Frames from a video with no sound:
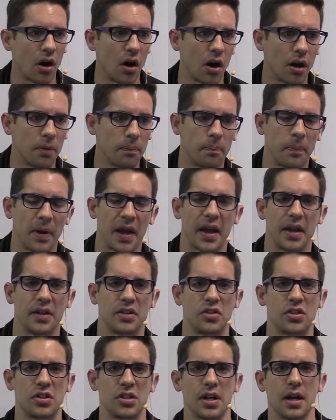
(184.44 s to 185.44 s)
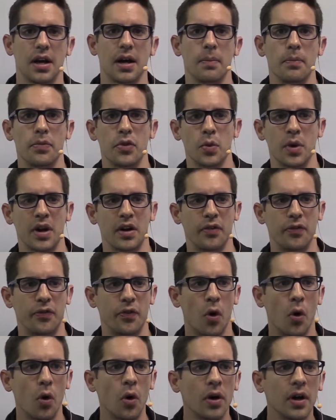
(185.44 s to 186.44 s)
on page 3 and
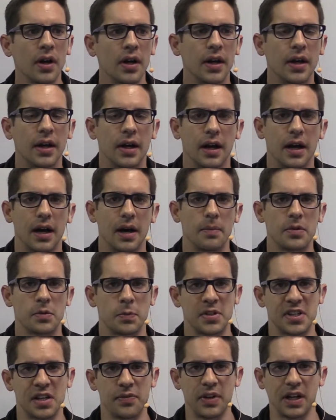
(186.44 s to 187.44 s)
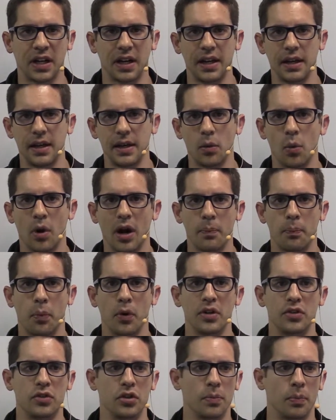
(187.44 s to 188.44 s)
4, specifically
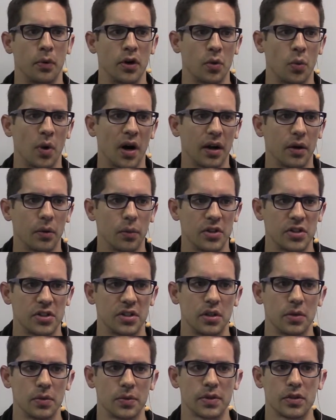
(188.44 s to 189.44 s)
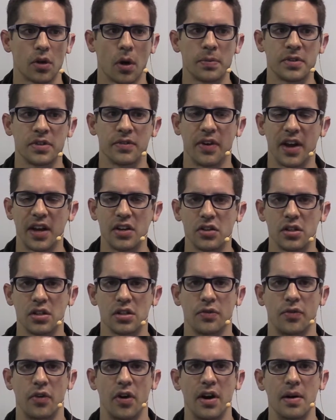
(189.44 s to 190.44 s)
1.2.1, which deals with
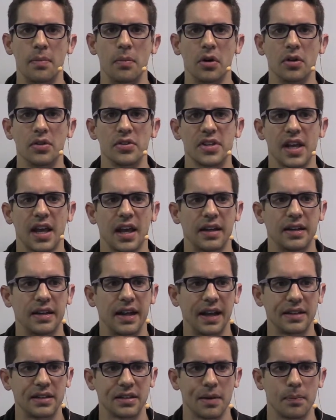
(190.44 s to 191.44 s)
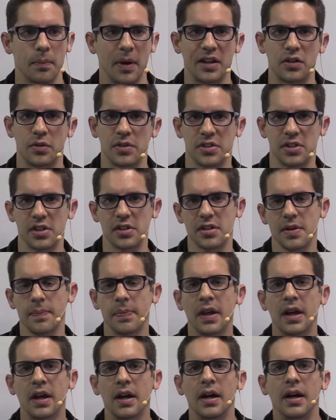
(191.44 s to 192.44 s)
observations, variables, and data matrices.
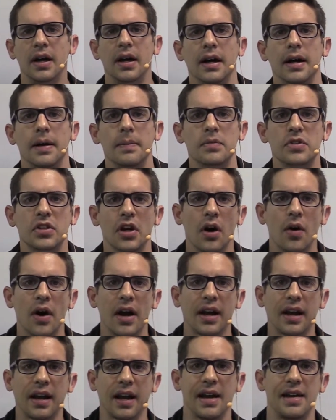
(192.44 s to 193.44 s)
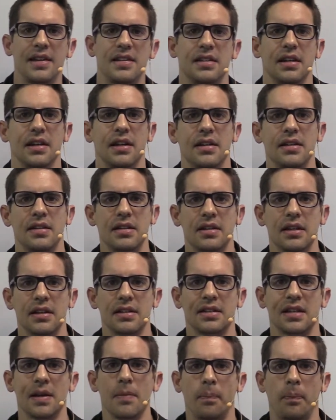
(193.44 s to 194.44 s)
So a case is
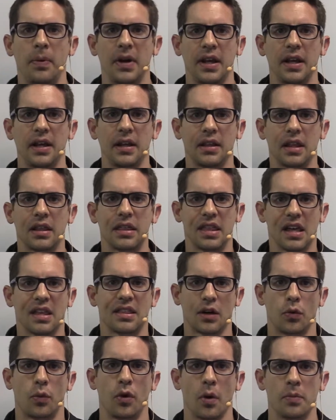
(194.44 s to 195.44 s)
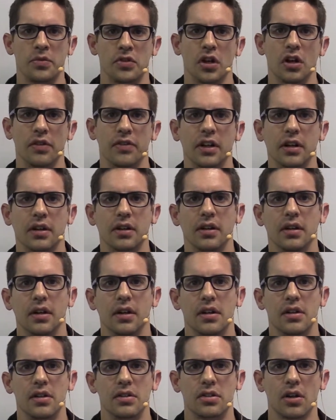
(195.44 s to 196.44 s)
simply the thing that we're observing.
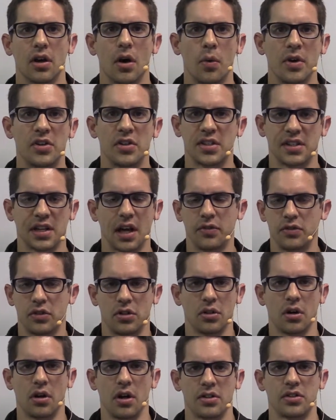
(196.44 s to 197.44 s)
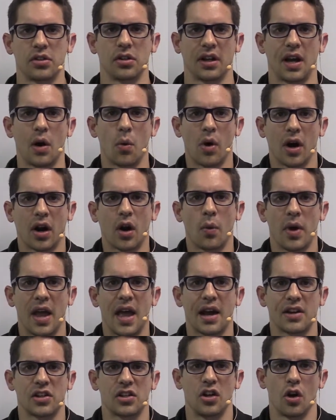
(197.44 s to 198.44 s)
So we just have to answer, okay, what are we
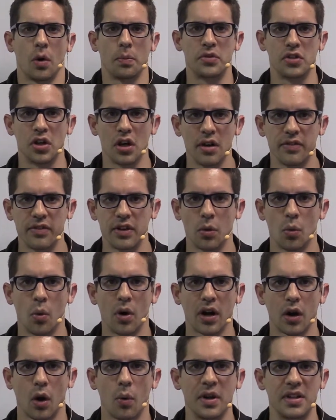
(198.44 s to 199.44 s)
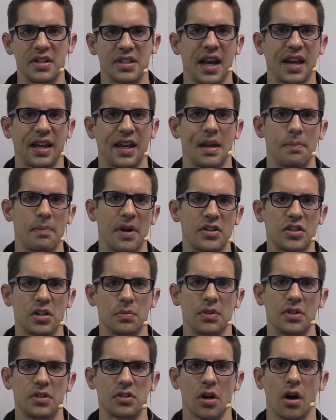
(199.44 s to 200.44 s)
actually observing? What are we taking
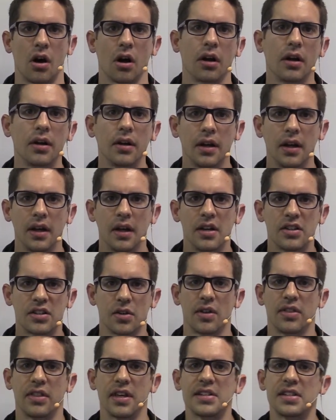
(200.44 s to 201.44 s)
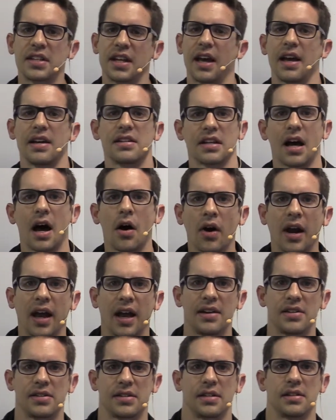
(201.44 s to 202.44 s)
measurements on? So in this case, our
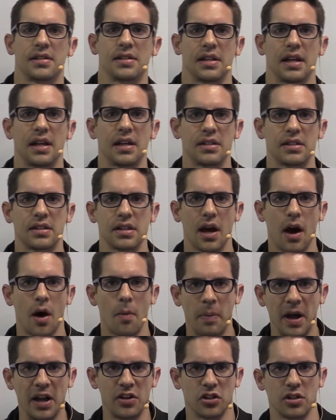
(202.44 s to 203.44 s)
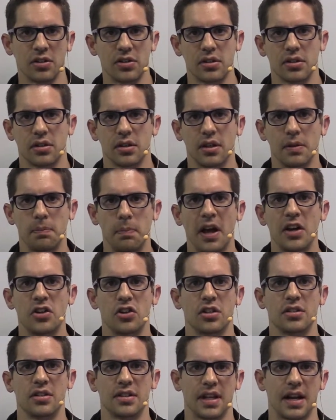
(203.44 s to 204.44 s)
cases is our patients, the
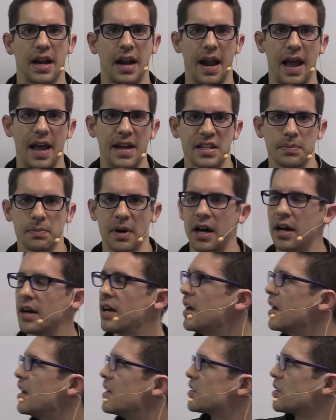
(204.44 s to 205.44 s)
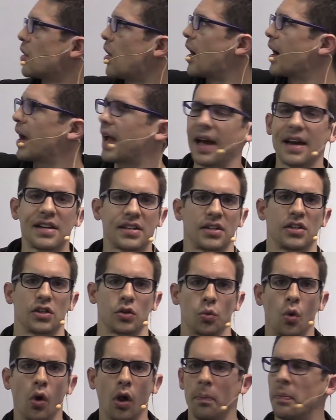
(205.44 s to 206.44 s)
patients that had asthma. So our
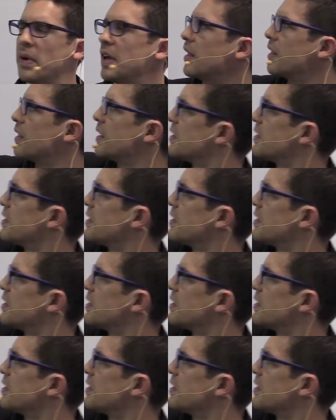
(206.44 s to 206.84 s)
cases will be the